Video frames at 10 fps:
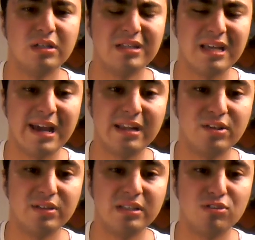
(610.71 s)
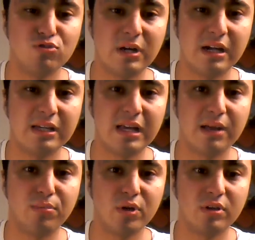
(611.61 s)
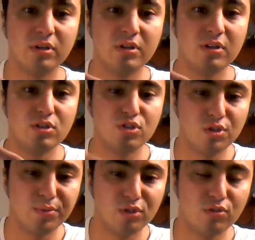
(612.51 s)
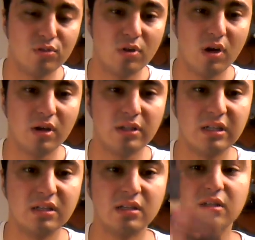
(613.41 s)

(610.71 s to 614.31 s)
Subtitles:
then after it dry I put super glue on it,